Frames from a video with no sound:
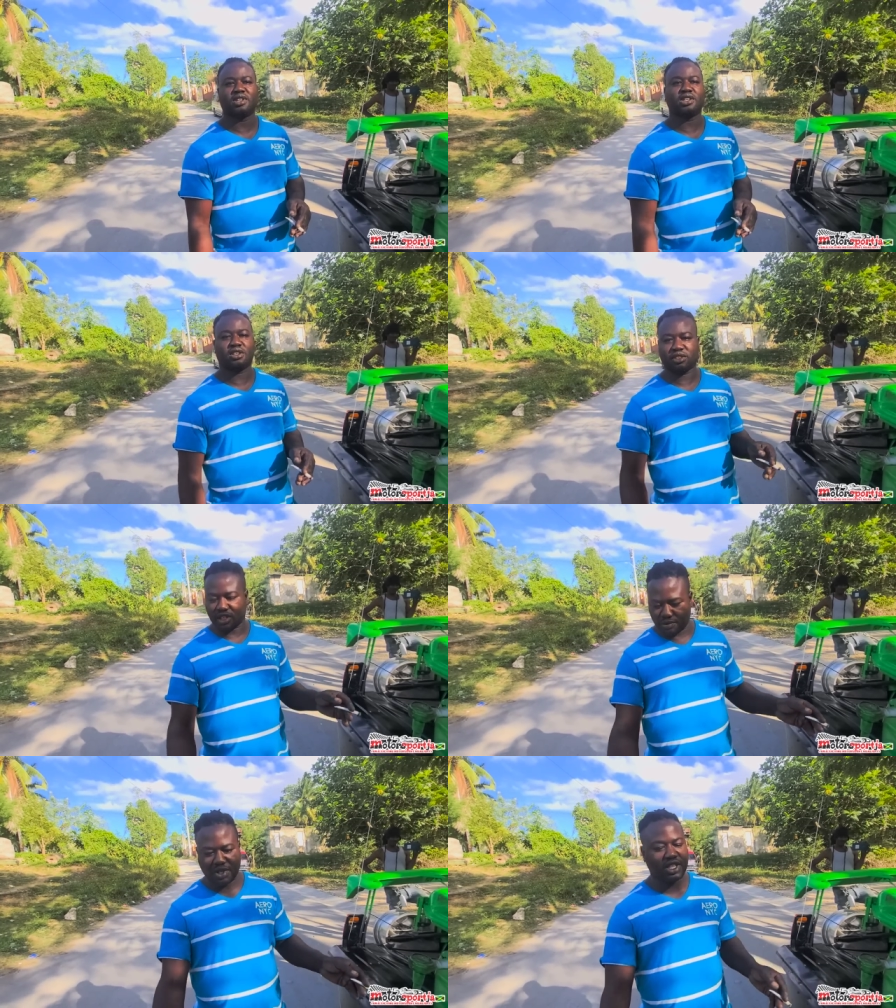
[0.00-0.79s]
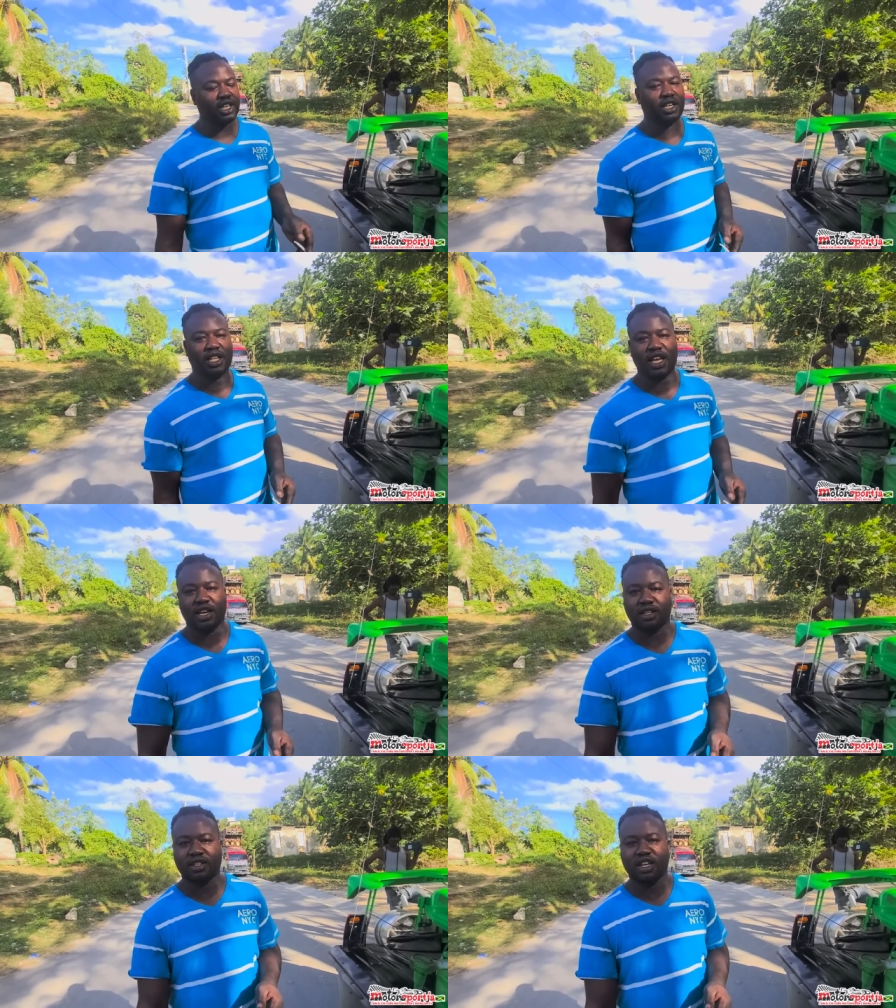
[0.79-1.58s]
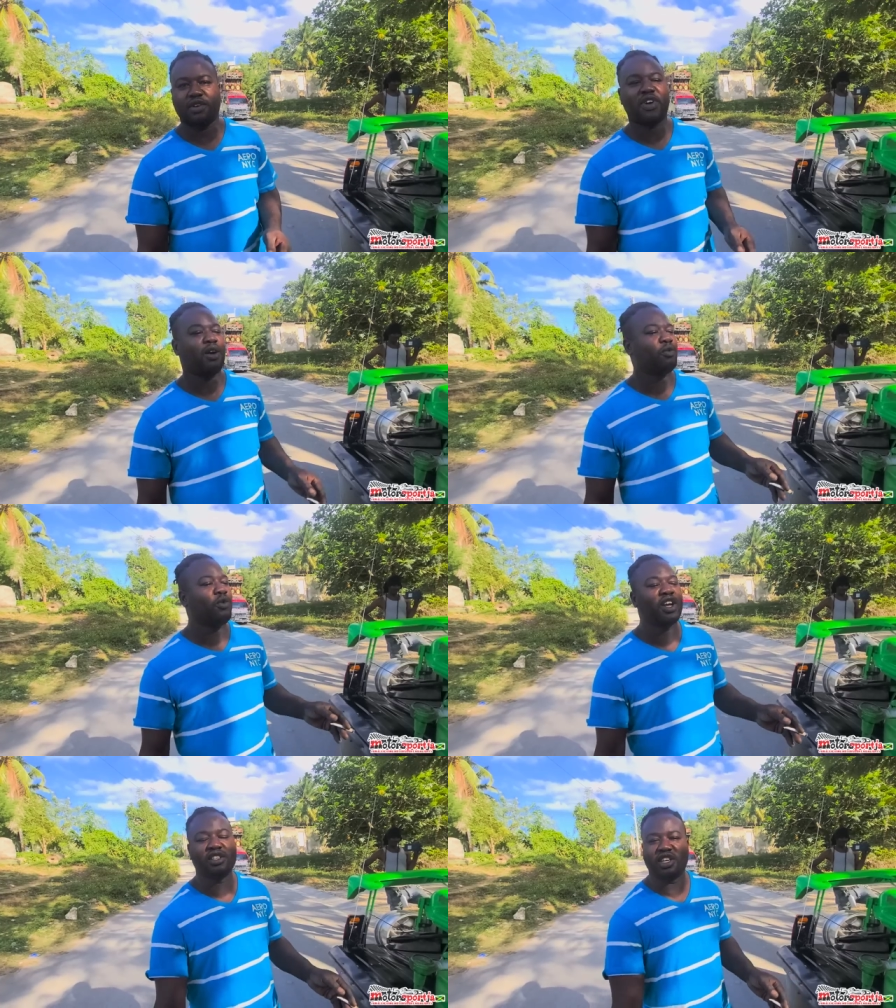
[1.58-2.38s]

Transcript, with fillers: There's everything there. If I'm waiting,